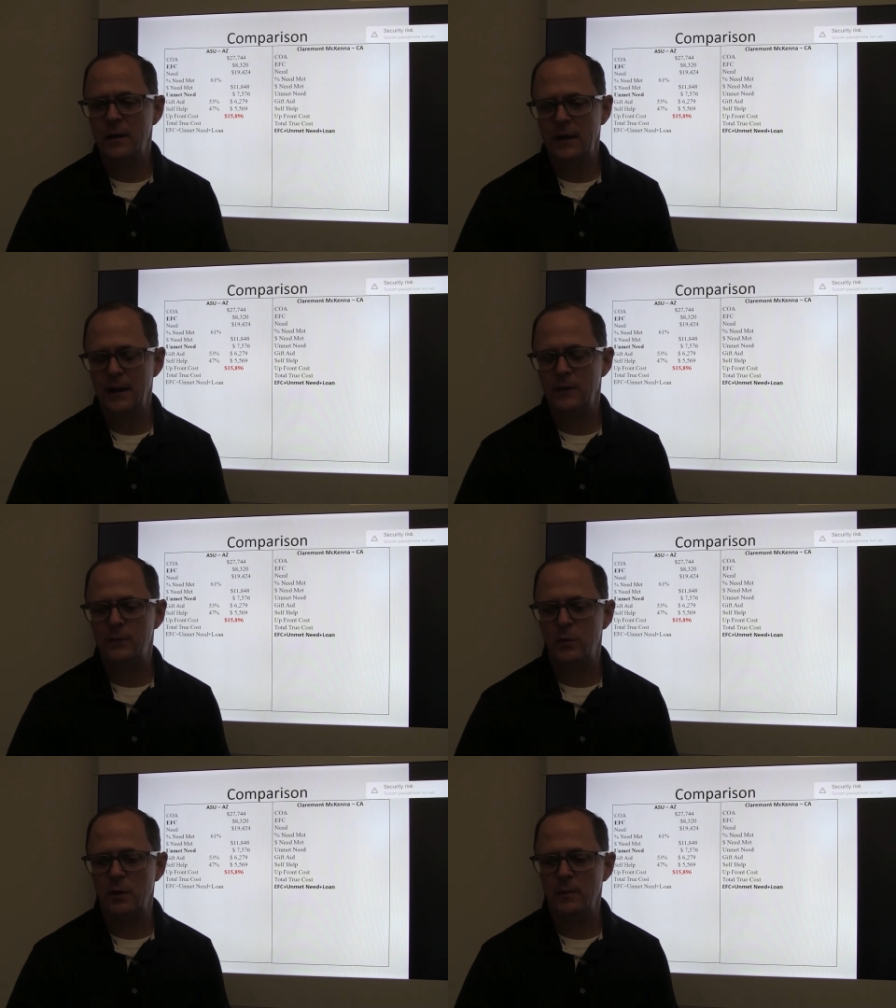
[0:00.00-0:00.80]
in the
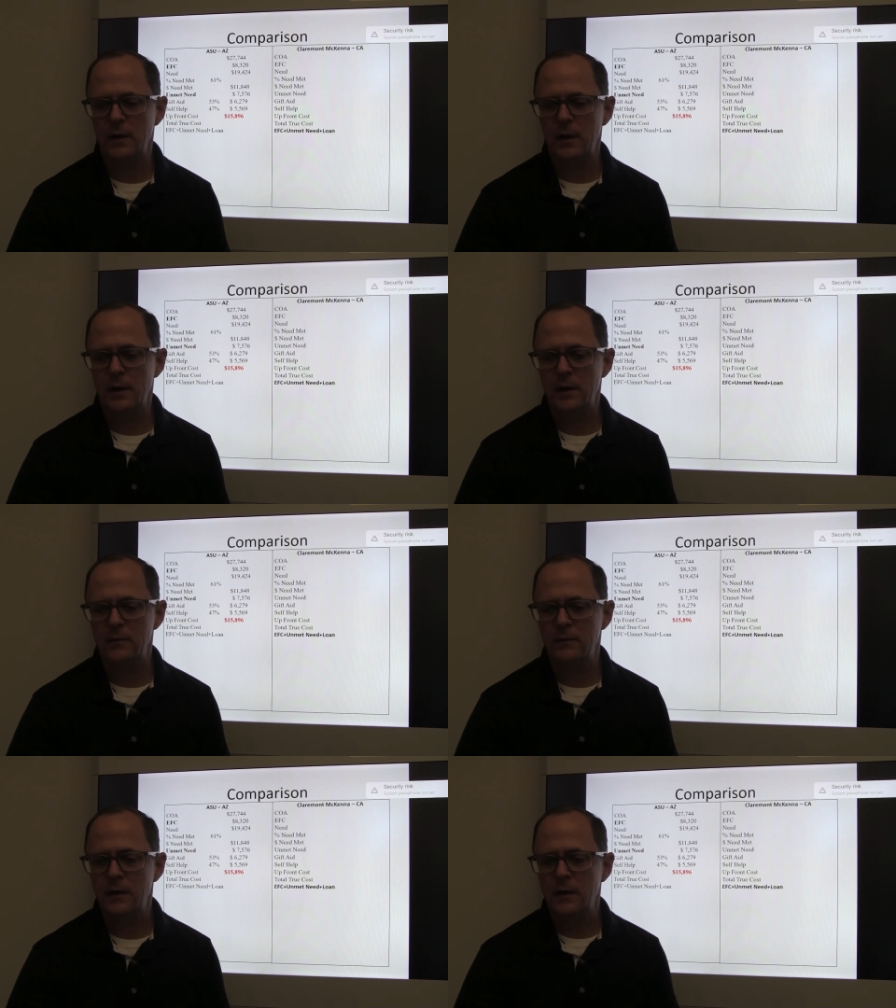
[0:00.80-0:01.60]
form
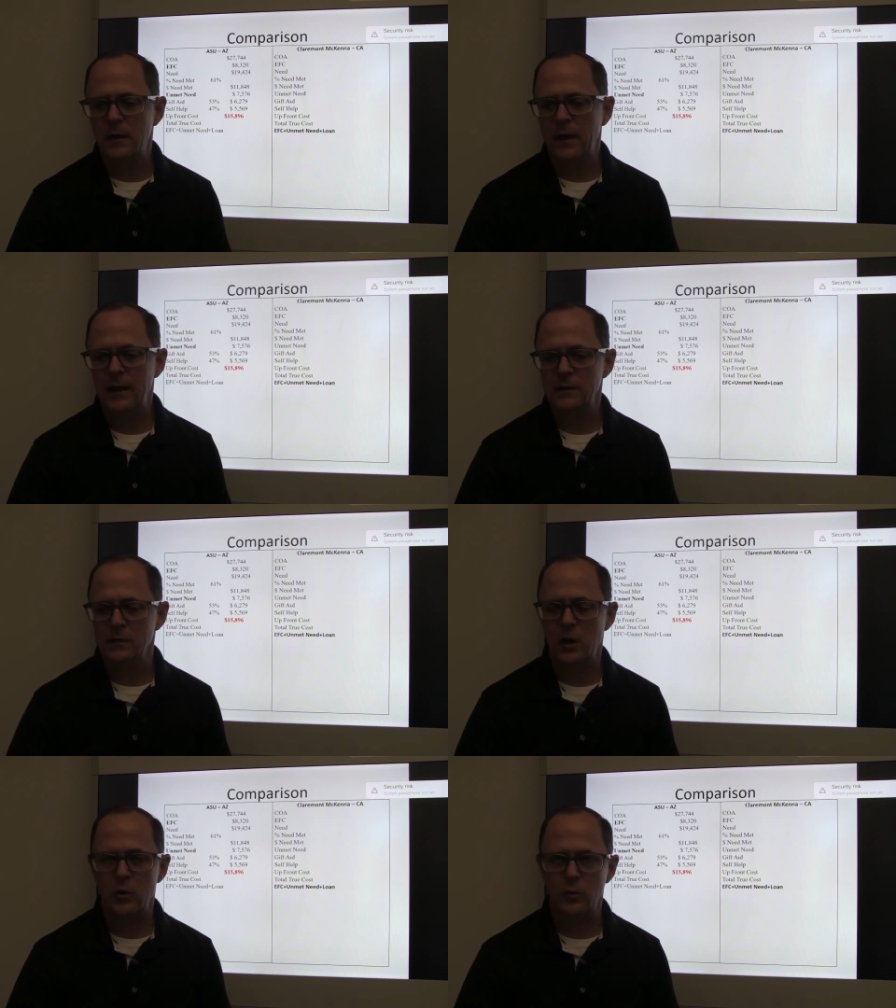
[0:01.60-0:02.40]
of a
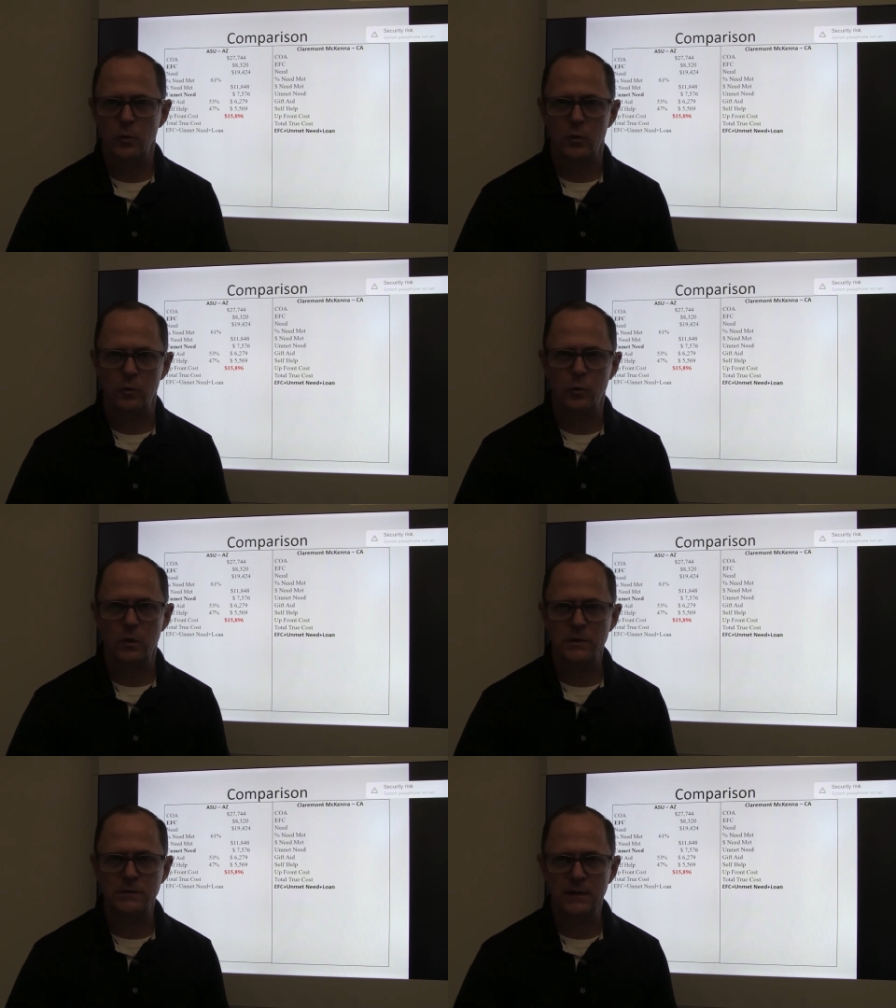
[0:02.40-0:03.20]
loan or
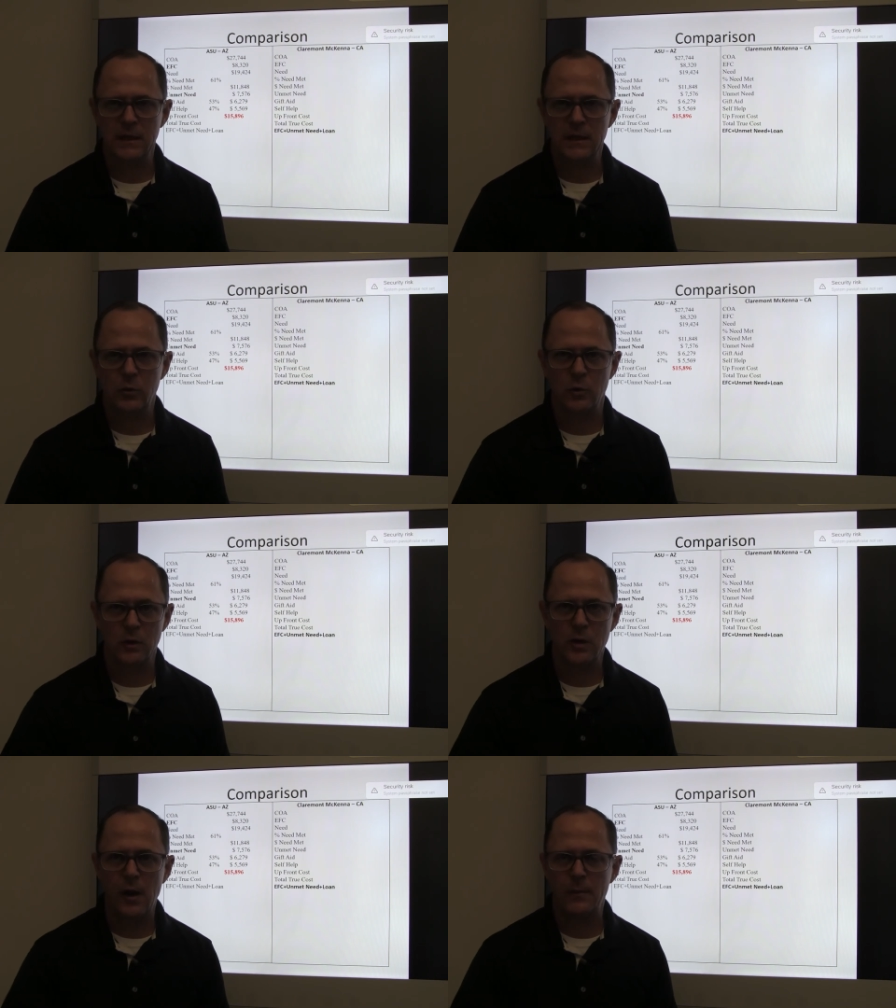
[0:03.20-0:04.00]
work study or a
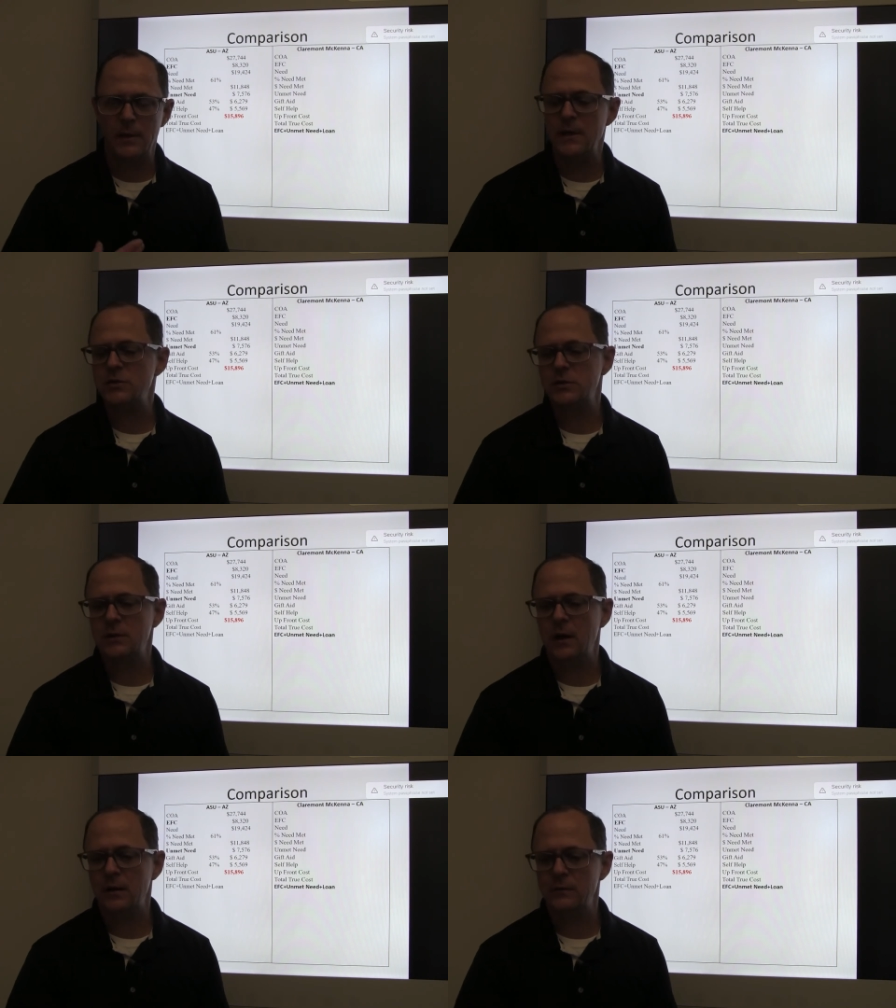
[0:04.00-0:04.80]

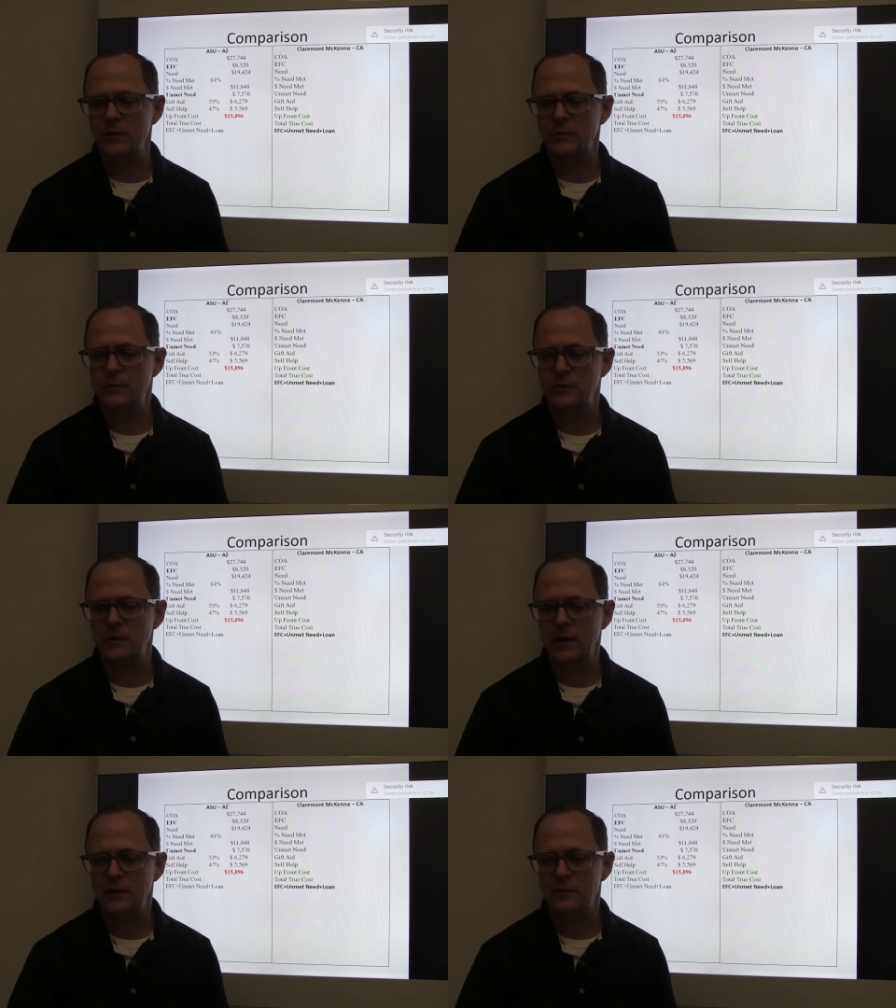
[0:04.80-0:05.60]
combination of those two
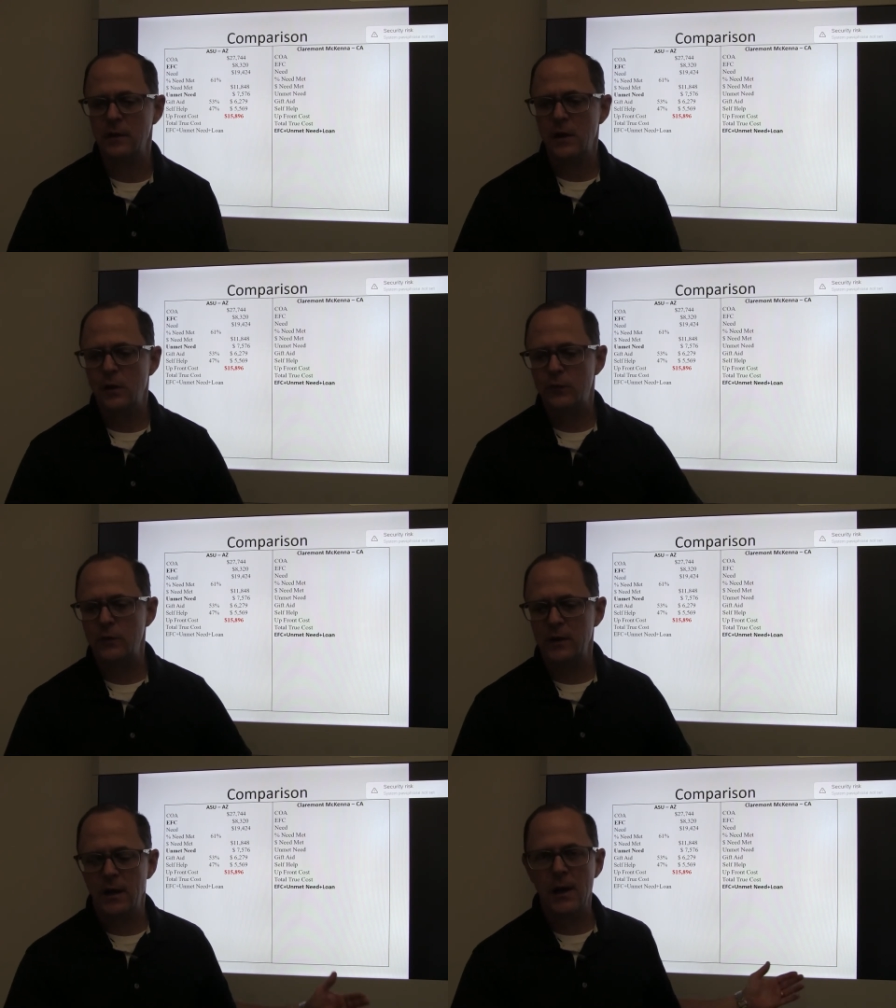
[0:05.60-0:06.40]
things
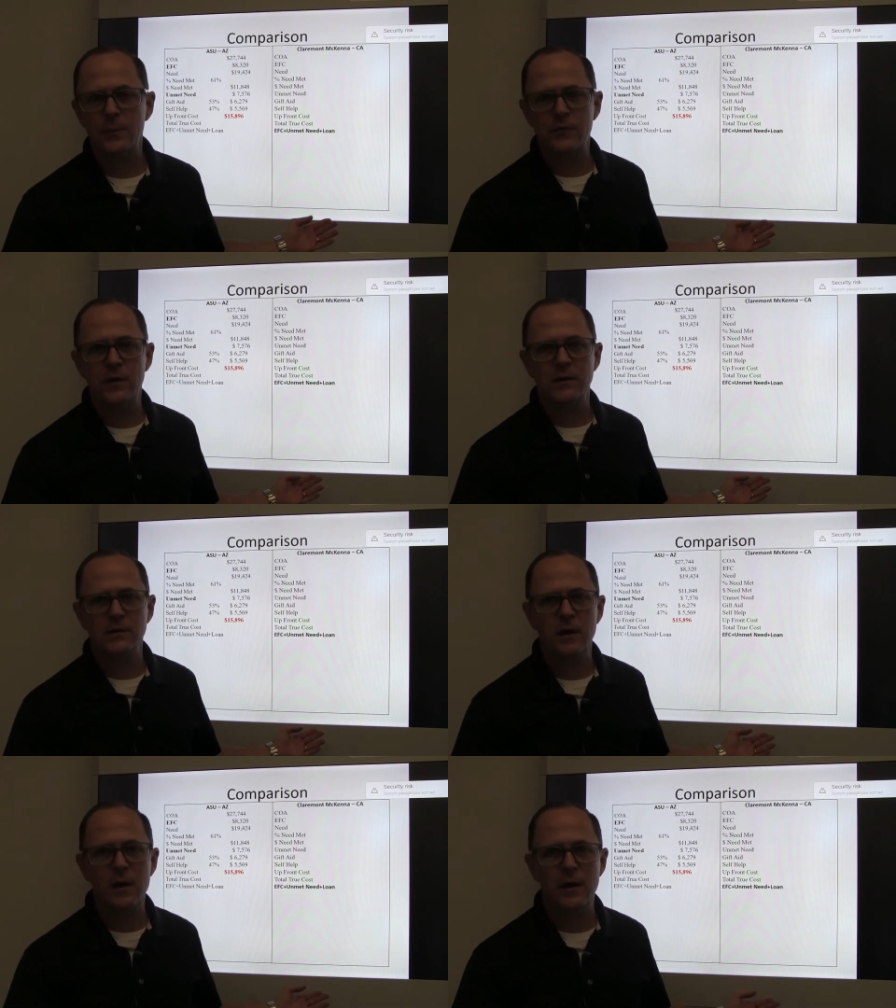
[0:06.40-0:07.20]
for an upfront
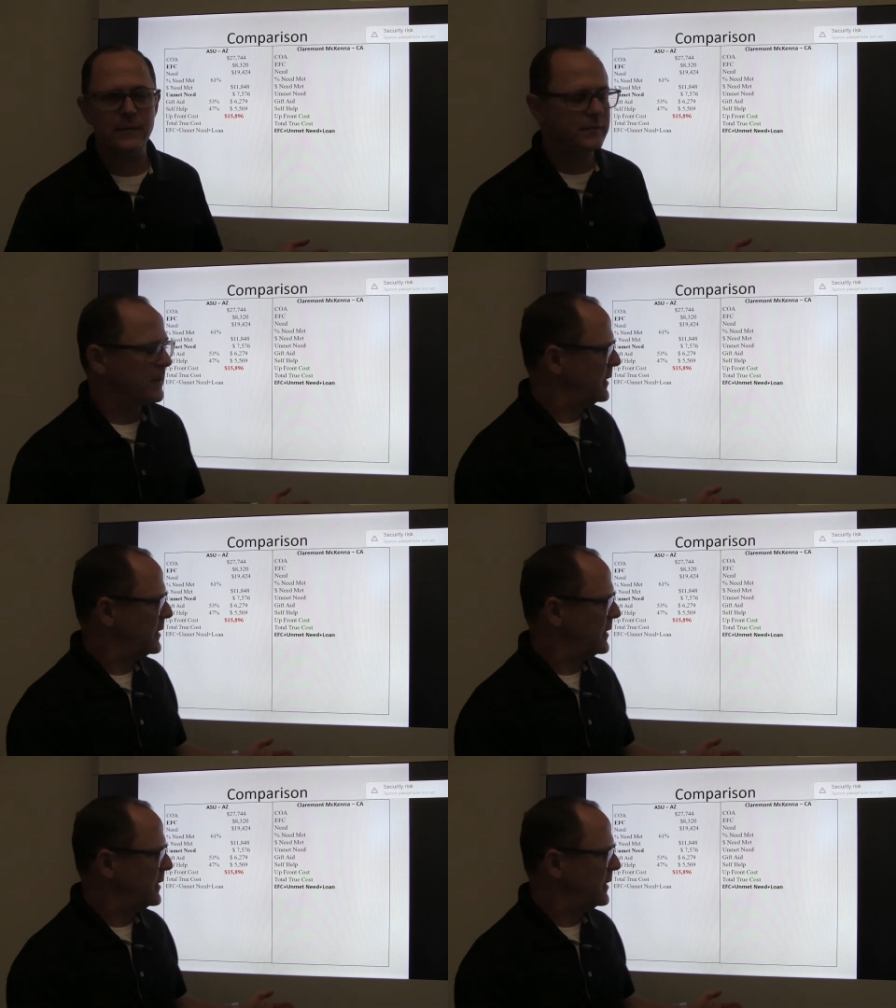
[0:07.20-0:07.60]
cost